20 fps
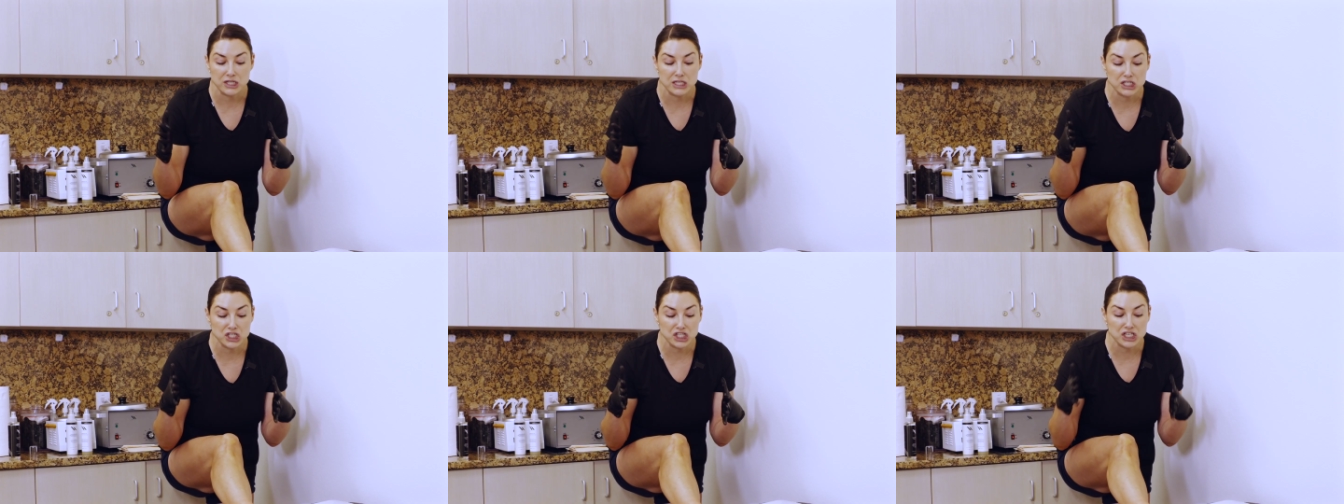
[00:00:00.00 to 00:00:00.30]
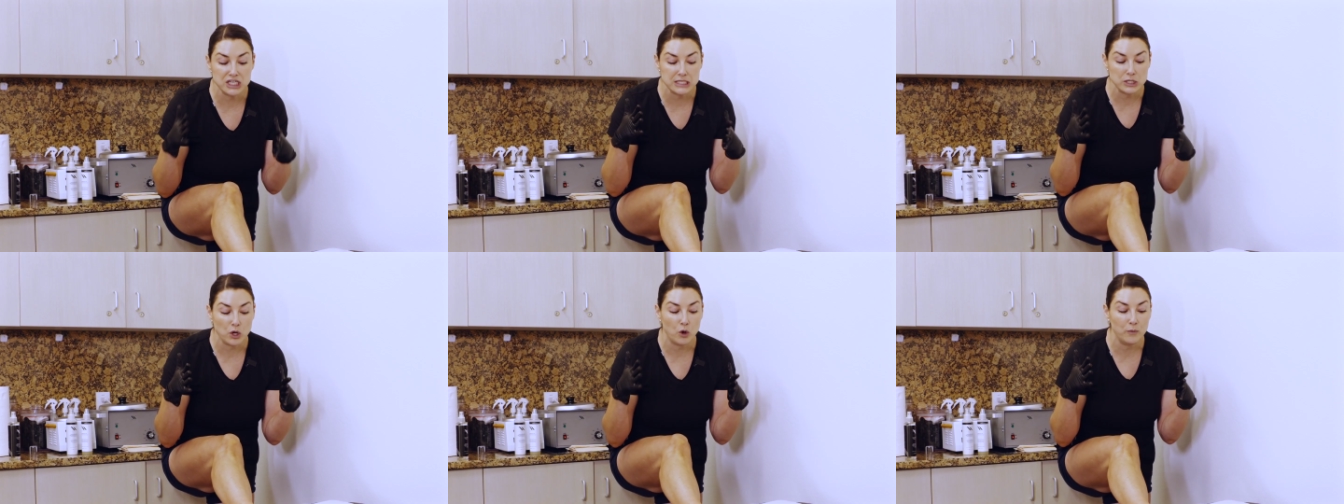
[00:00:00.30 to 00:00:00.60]
did
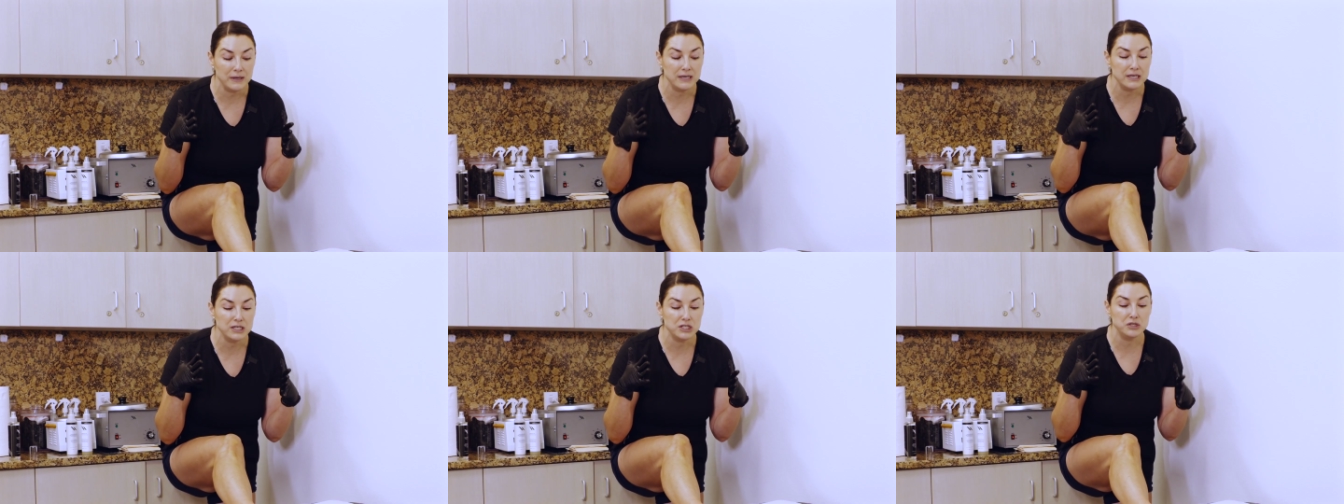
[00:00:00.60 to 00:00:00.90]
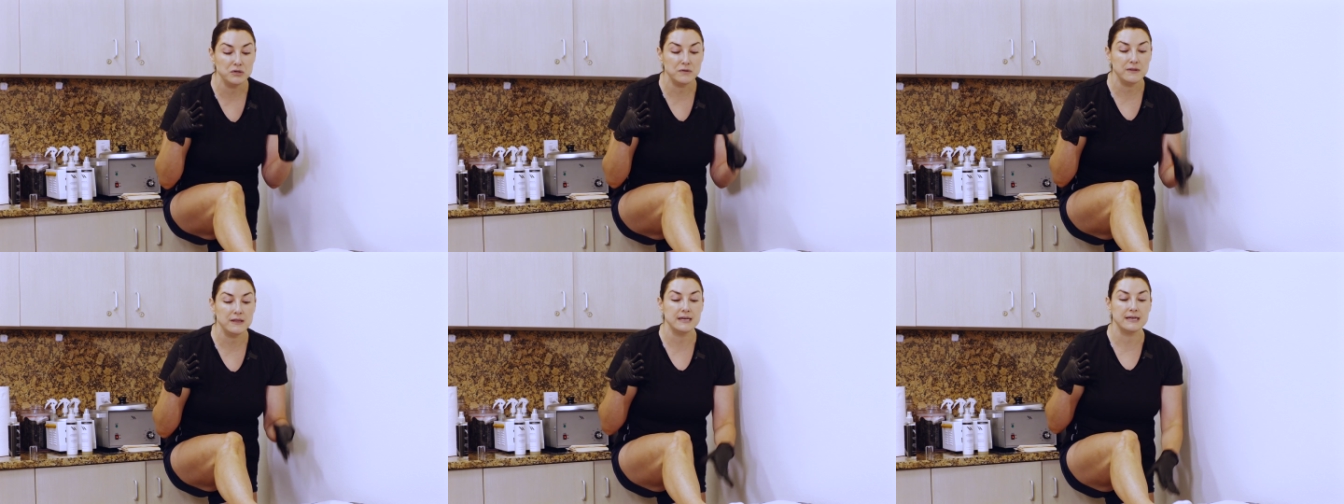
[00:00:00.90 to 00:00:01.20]
she tell me to
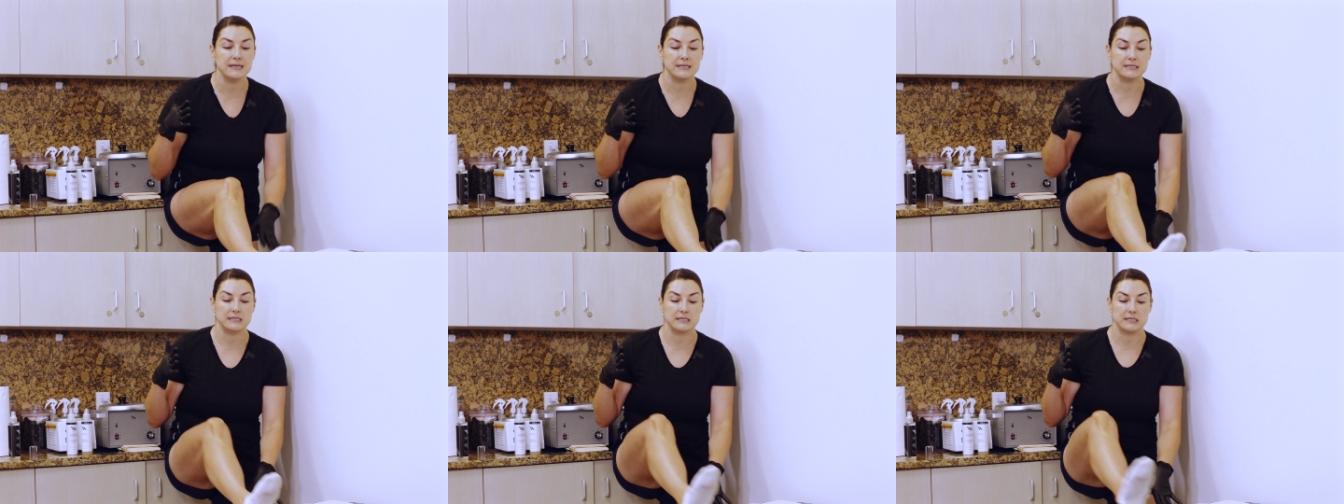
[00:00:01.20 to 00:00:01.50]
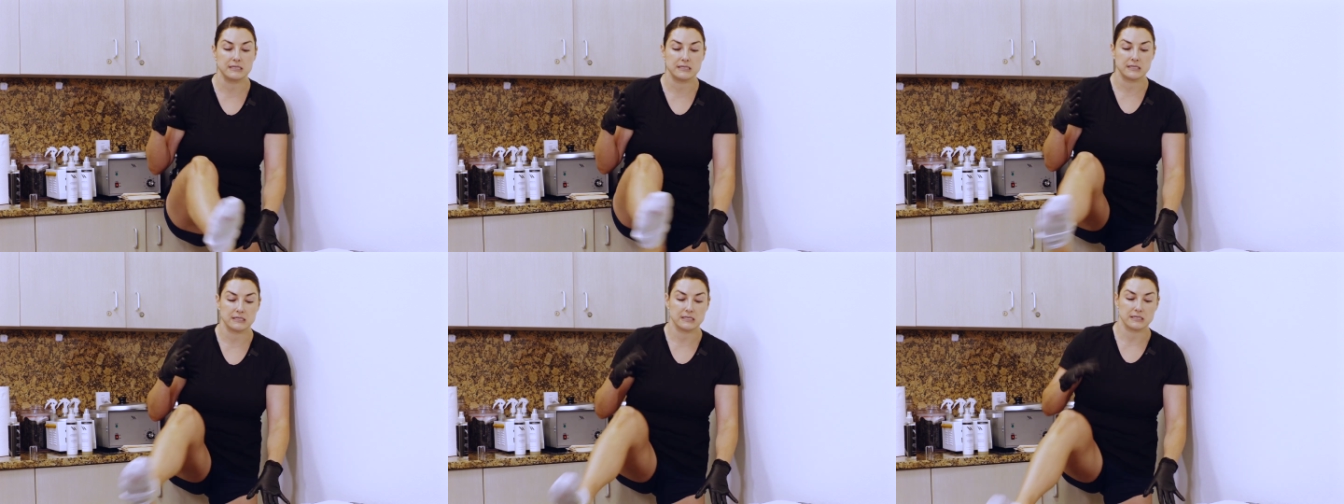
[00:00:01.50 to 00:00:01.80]
do
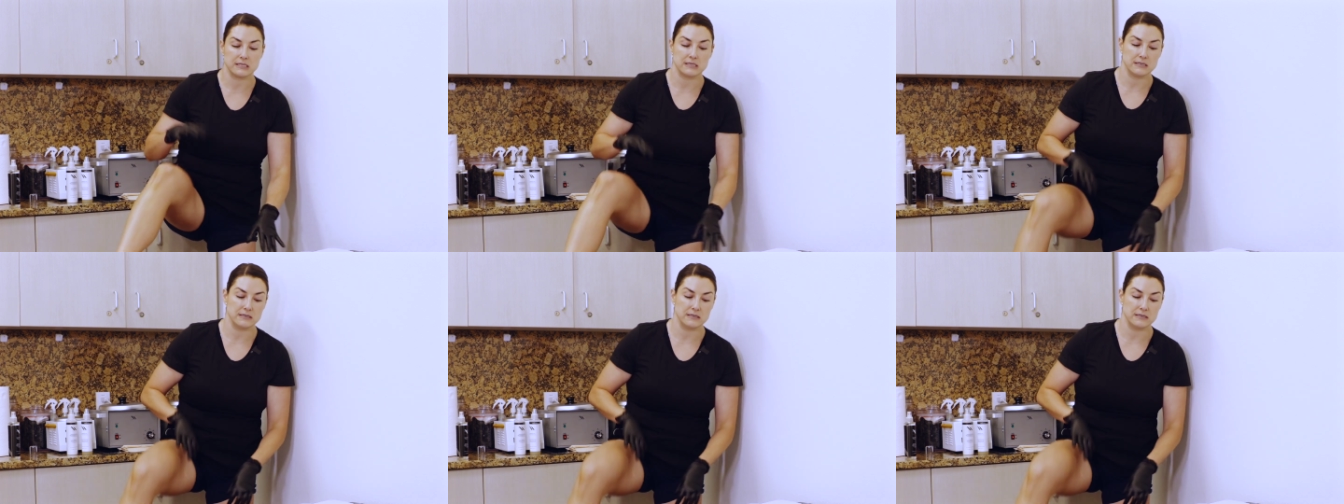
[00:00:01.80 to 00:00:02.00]
this?